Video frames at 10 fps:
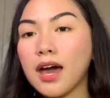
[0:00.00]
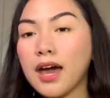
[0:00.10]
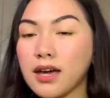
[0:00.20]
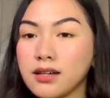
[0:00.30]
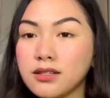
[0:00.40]

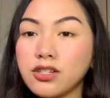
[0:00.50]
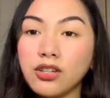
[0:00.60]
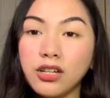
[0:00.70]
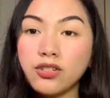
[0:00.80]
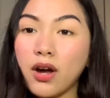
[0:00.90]
and you
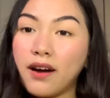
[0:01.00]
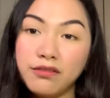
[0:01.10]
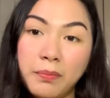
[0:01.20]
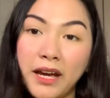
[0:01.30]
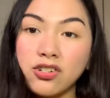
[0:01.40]
need to
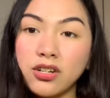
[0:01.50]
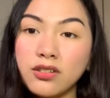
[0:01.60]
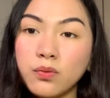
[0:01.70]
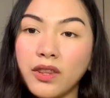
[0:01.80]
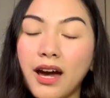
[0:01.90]
have
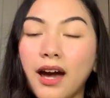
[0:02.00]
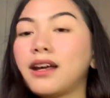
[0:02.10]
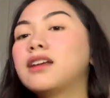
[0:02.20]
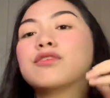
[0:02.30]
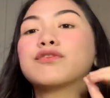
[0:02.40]
patience with that
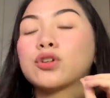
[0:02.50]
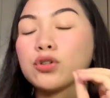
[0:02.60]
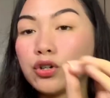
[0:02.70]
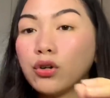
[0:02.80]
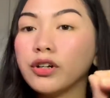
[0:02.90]
and if you're
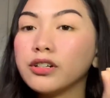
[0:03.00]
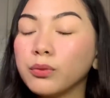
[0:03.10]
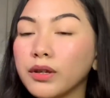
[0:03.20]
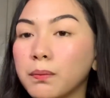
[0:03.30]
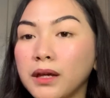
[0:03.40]
good
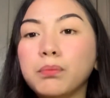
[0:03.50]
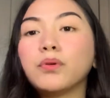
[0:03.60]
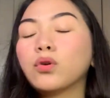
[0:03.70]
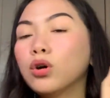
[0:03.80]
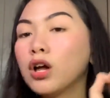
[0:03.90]
with
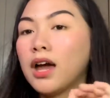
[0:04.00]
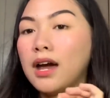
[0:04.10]
people